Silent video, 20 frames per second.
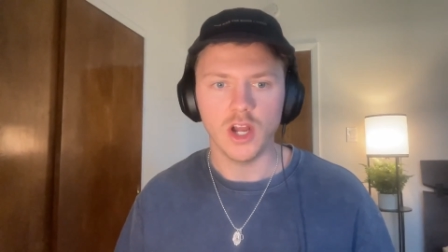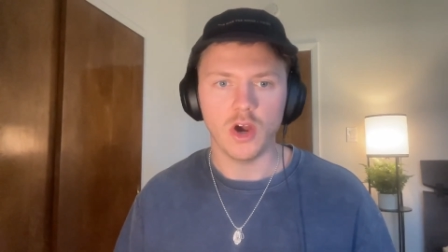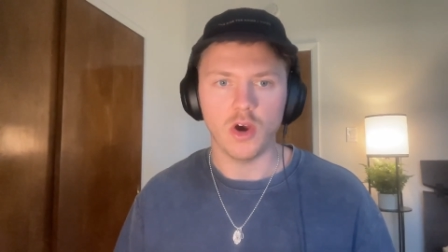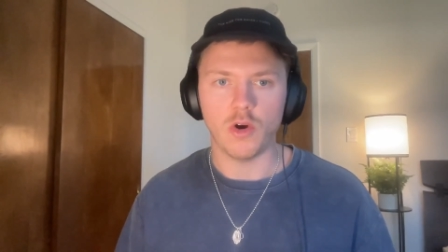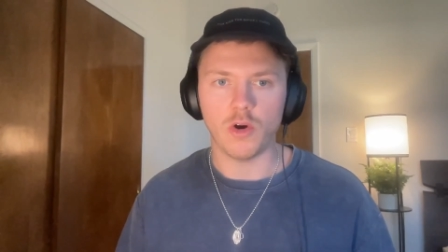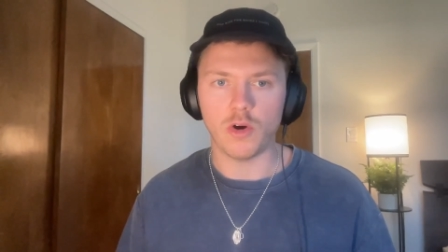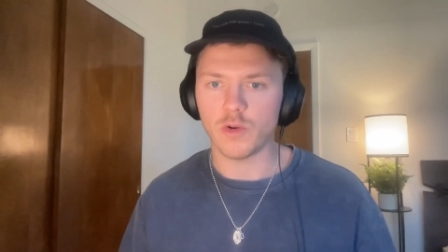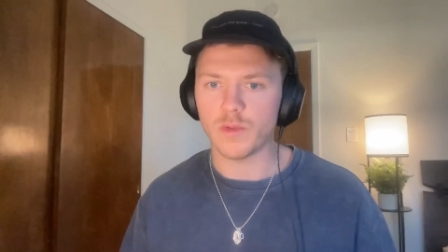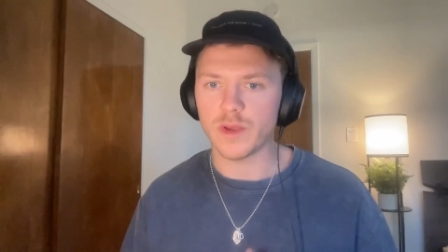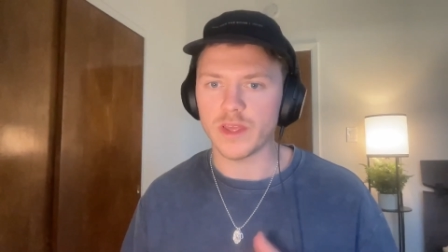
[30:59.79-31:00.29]

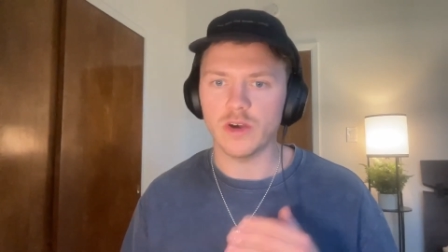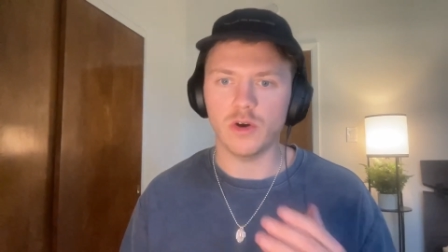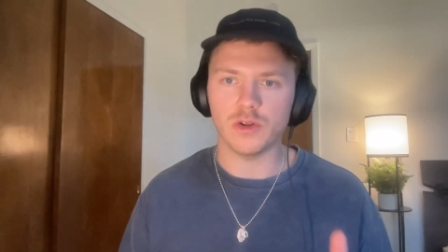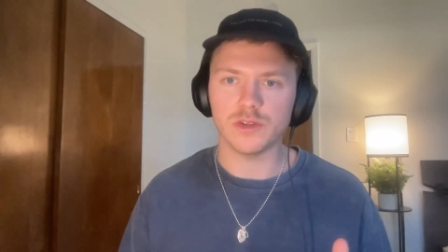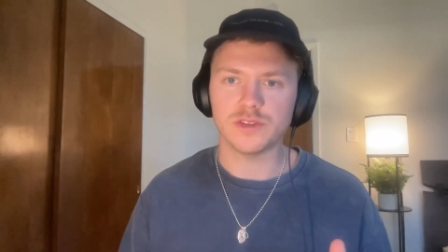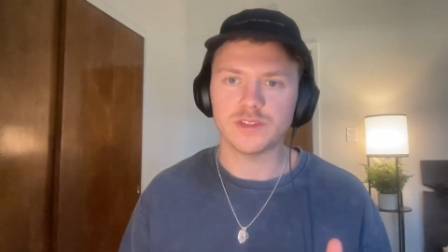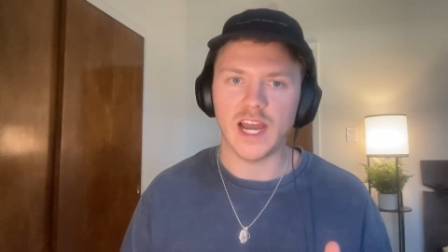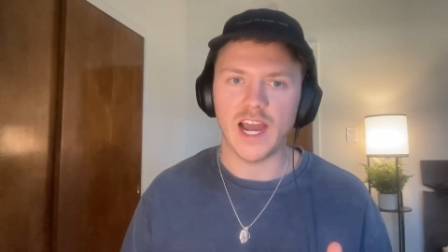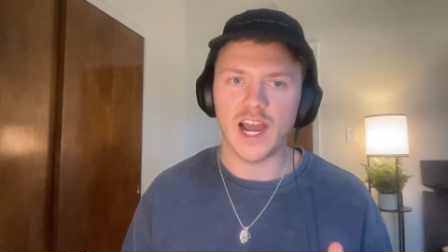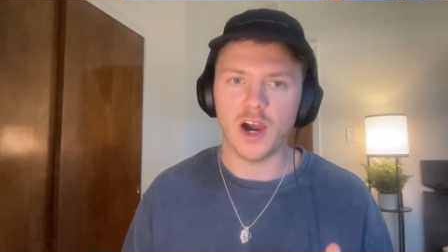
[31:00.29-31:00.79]
or we
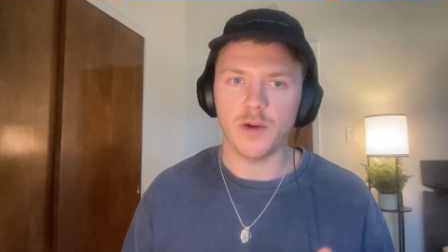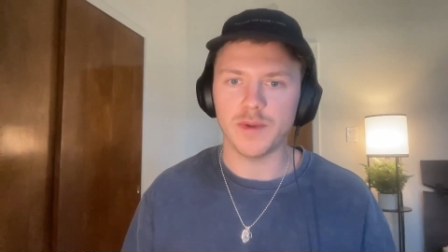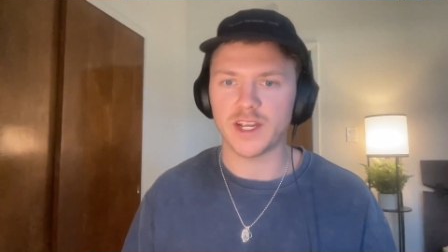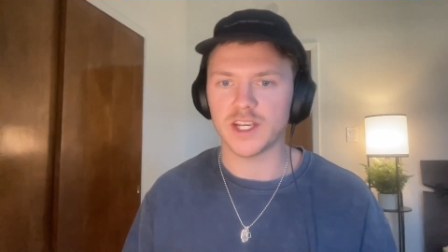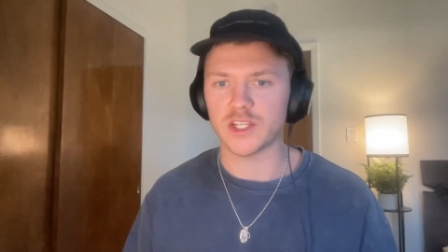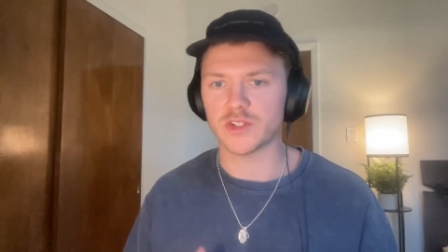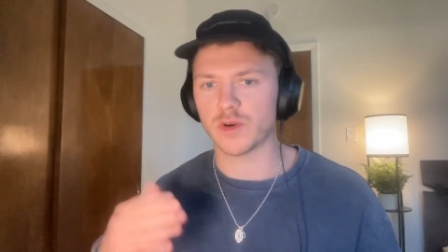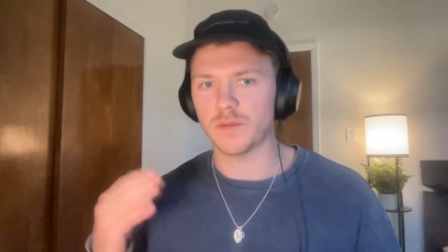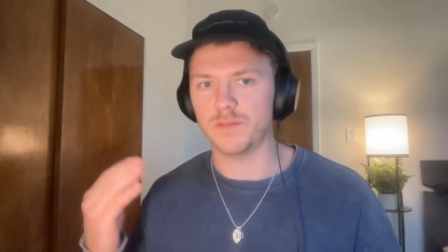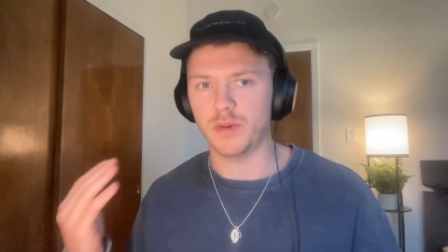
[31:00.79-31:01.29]
hold TAO
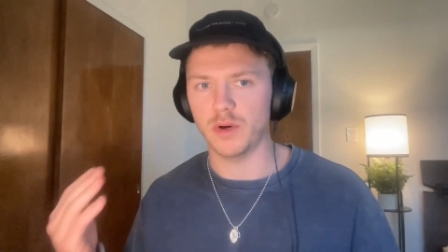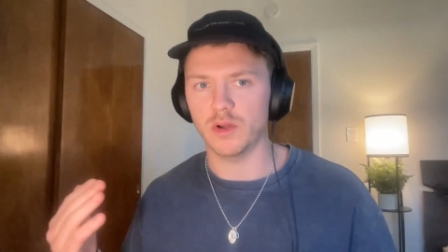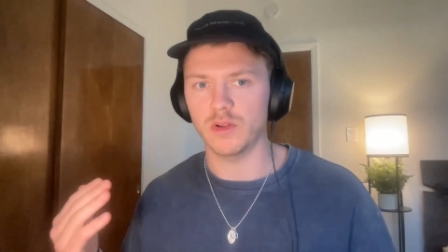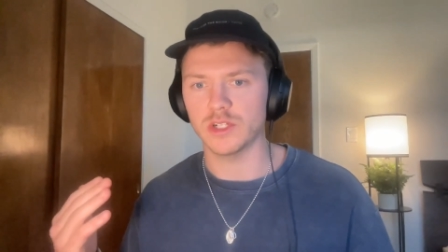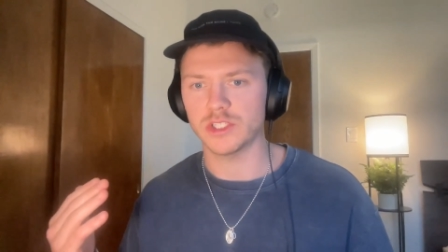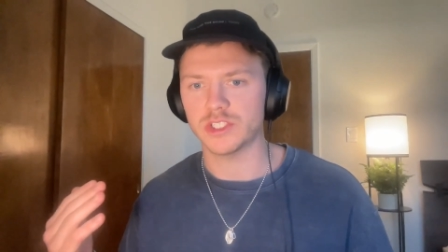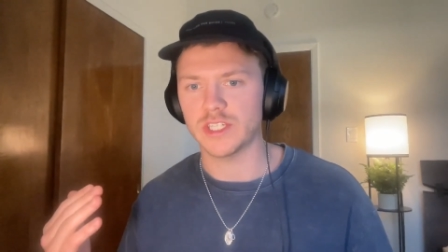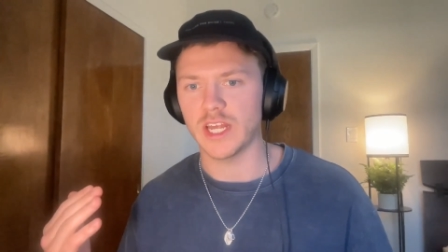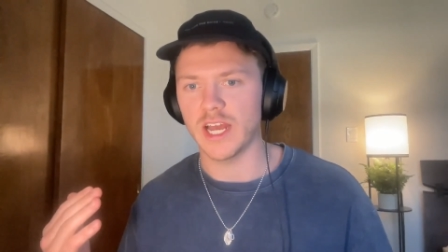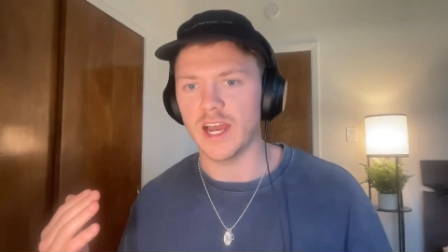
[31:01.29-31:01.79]
because we're
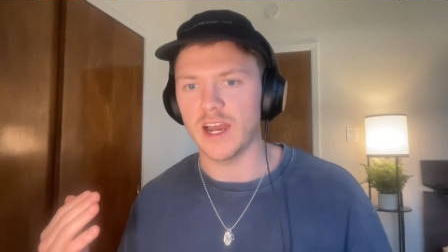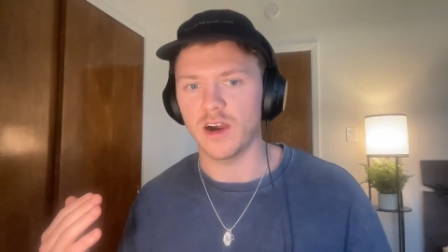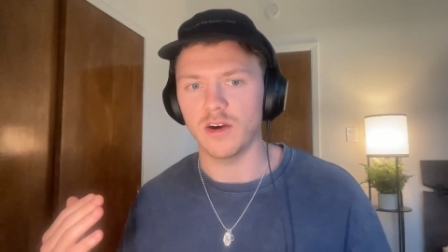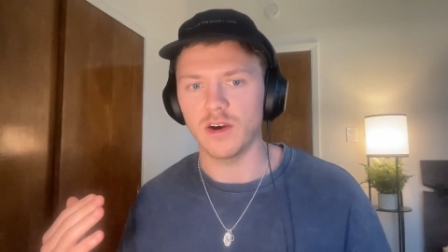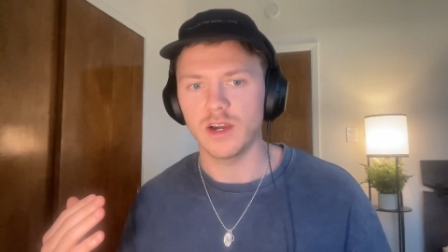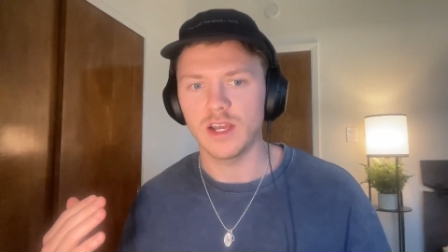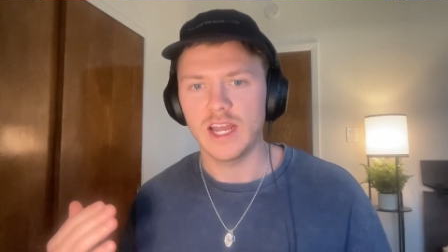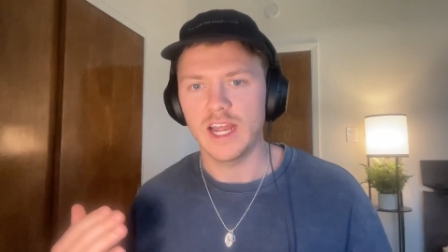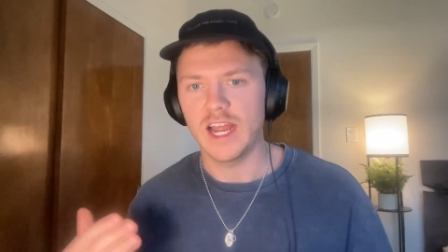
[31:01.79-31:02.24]
bullish TAO,